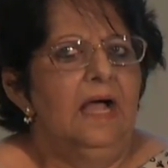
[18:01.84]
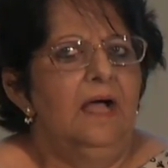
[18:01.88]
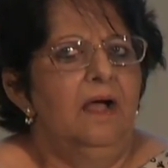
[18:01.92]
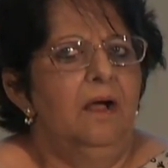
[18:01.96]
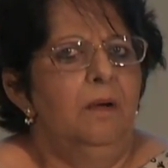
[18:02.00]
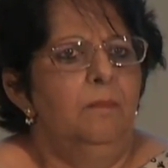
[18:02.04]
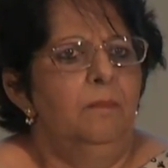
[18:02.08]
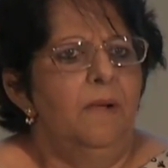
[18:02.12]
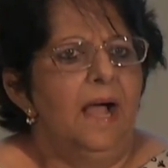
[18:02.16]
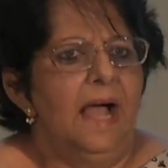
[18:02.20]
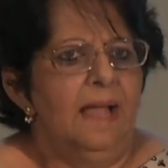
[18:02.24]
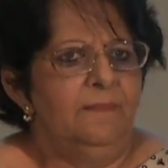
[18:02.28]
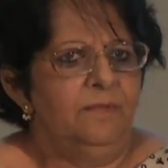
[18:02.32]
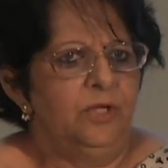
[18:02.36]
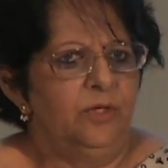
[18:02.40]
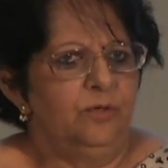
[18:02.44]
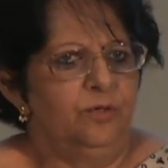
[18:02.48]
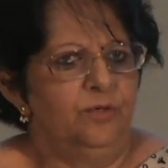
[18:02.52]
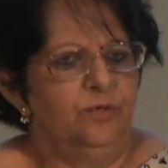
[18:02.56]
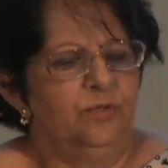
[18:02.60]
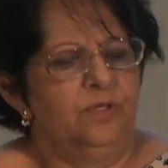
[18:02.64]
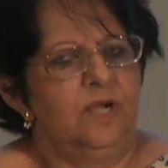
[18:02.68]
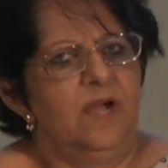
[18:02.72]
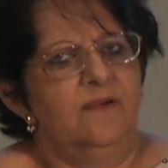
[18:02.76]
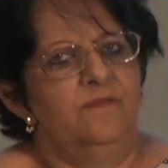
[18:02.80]
Um, I'm not
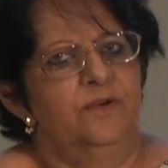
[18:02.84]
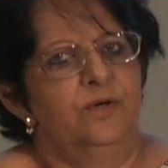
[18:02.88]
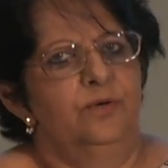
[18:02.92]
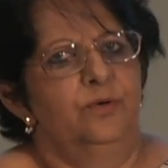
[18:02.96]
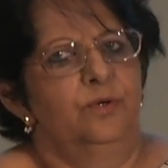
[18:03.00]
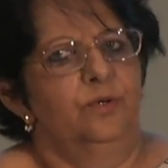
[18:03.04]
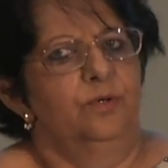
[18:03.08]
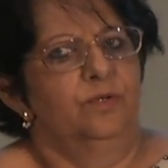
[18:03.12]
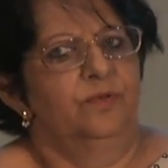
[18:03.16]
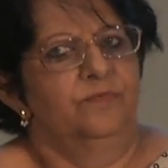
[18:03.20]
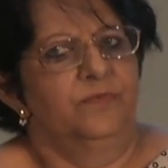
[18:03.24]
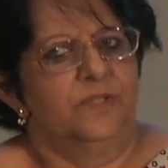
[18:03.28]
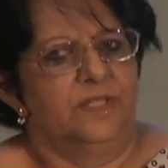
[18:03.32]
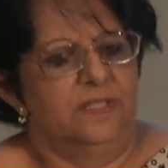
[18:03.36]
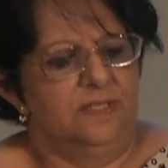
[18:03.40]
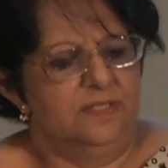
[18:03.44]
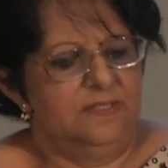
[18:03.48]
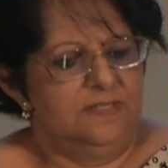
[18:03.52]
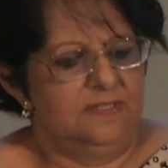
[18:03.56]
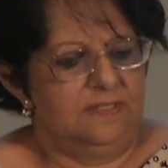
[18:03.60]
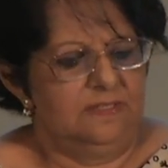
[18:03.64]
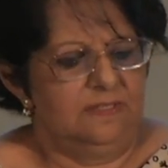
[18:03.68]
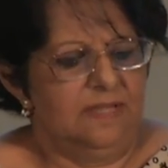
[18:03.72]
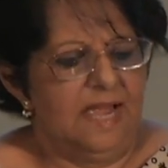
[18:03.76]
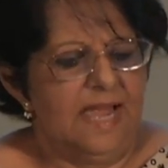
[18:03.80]
going to cover all of
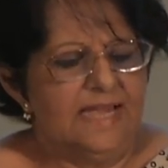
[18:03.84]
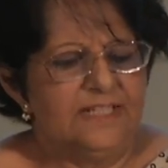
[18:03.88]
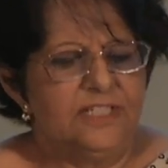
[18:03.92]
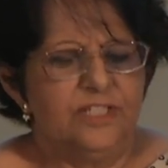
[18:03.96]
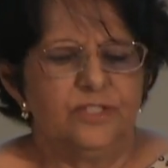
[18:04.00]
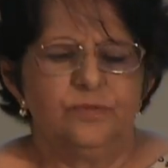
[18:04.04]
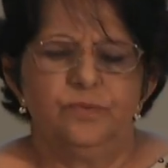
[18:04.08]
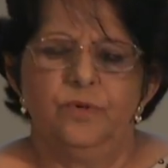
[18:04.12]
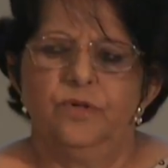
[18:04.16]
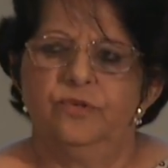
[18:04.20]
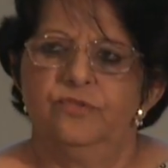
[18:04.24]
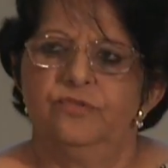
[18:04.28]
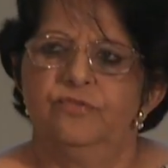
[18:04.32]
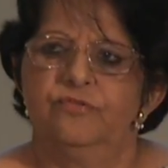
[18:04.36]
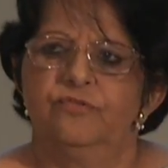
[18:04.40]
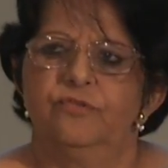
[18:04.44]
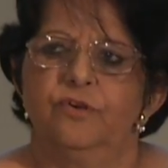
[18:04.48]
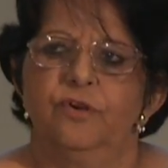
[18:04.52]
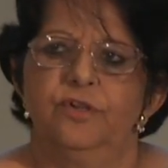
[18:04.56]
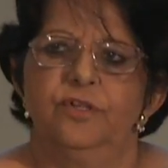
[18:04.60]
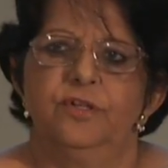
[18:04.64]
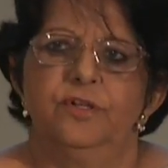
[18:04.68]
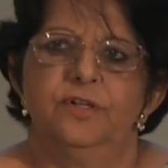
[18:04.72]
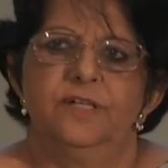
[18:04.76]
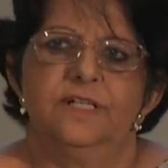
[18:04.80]
this. I just want to
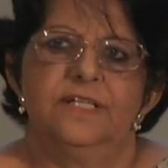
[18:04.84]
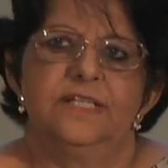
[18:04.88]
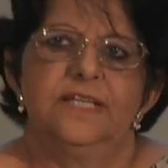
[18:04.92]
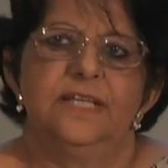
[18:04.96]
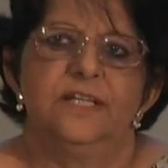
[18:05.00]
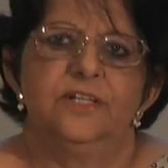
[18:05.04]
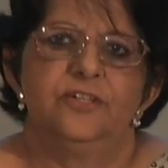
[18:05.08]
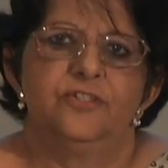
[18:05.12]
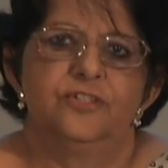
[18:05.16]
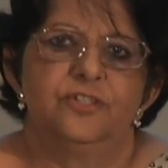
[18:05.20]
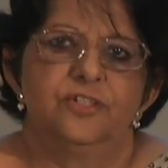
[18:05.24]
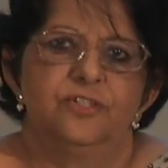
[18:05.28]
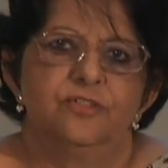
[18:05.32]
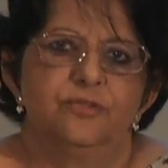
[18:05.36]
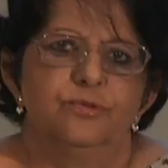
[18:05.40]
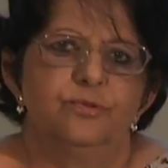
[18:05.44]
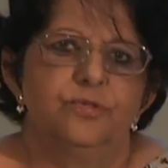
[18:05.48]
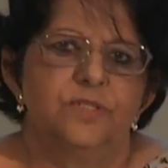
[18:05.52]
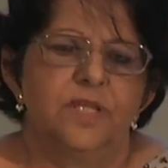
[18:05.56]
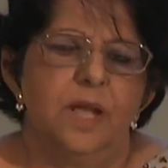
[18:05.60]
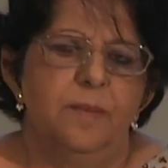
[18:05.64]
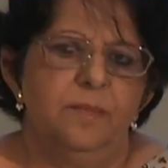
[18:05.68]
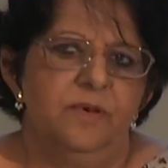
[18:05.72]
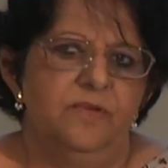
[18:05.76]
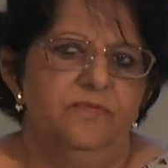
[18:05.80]
draw your attention to
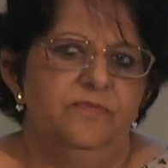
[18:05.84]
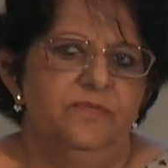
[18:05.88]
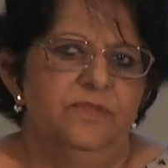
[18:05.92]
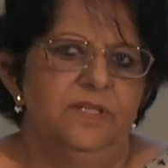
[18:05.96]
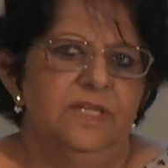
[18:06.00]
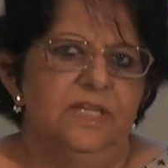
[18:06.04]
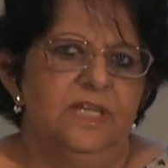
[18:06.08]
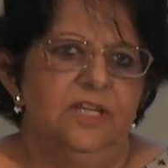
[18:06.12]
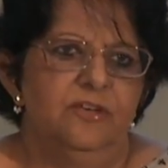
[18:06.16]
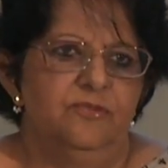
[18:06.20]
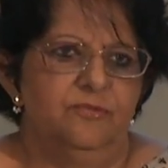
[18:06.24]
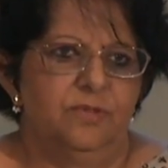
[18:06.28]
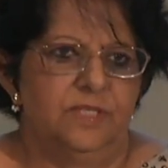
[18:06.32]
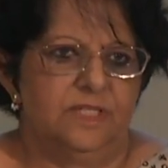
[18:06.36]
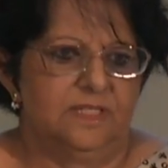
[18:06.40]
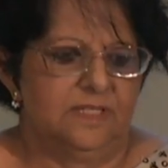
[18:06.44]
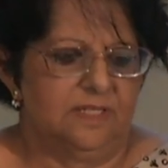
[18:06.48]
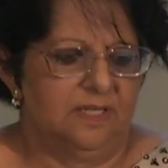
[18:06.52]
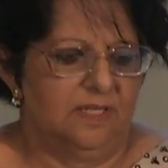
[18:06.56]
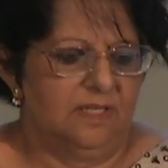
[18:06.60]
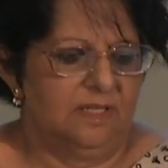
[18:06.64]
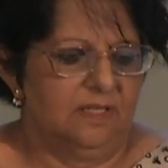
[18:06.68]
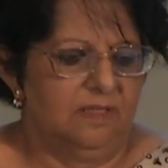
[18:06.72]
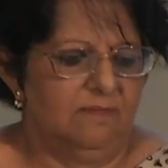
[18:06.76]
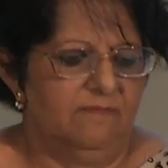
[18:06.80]
some of the
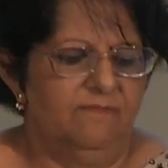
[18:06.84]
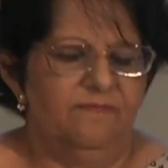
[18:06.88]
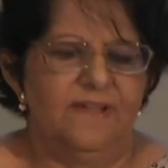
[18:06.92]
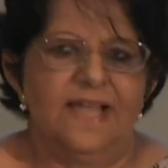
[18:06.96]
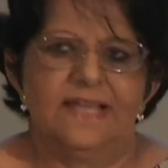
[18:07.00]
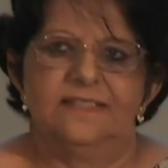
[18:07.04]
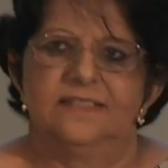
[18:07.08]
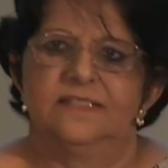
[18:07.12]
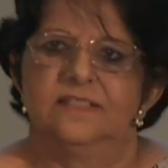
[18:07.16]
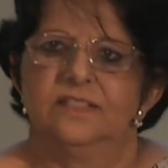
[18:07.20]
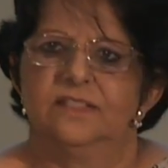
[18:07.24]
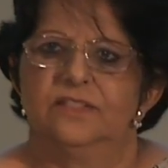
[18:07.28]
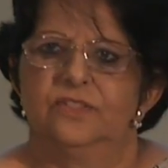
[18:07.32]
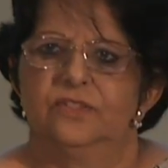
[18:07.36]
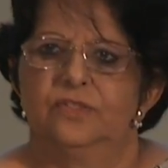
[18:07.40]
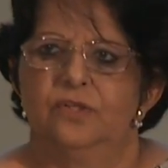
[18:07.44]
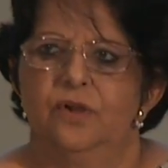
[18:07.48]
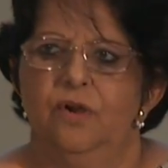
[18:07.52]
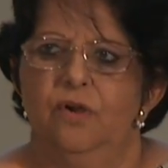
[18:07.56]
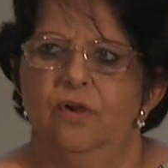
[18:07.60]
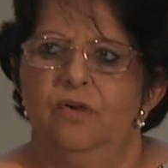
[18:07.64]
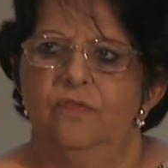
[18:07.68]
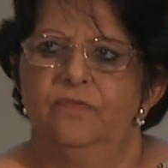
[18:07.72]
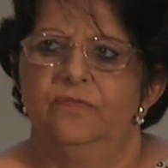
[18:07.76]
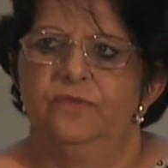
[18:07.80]
interesting facets
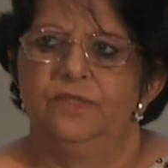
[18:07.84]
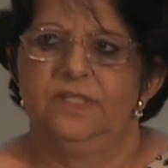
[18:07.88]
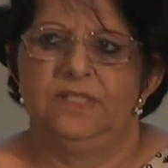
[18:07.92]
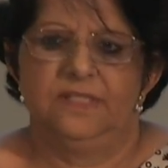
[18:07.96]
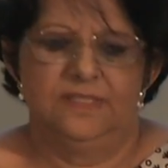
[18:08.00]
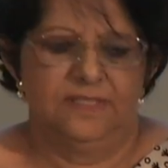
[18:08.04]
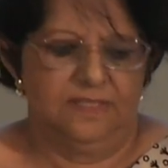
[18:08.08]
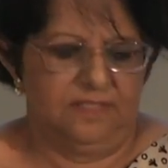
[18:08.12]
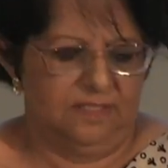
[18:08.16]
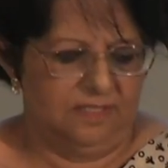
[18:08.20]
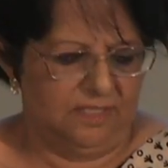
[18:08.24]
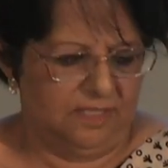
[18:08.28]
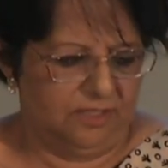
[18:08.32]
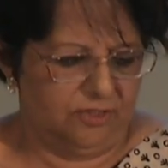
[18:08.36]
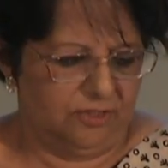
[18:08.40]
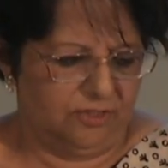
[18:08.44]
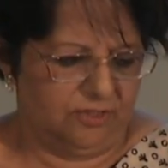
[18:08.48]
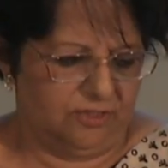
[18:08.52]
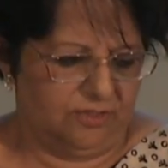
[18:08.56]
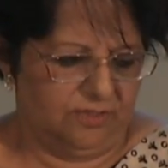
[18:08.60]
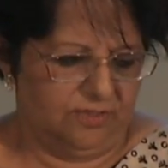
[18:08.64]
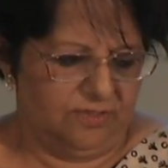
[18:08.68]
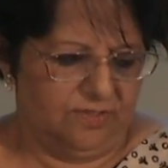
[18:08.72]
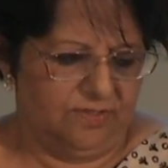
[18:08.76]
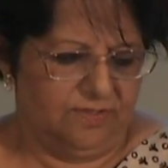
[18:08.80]
of these
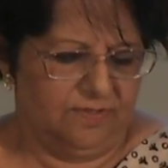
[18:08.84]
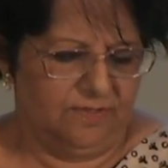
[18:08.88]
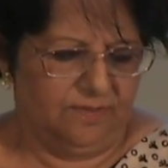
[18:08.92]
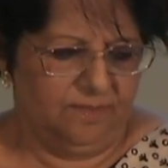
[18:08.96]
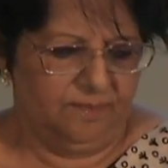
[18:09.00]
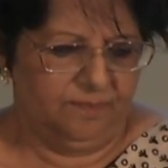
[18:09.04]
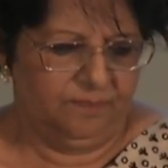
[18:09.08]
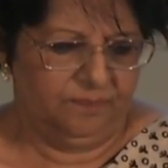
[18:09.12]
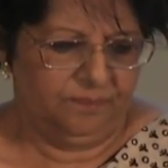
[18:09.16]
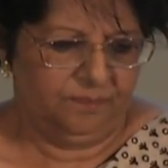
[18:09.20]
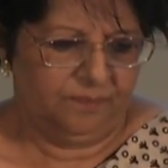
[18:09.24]
connections.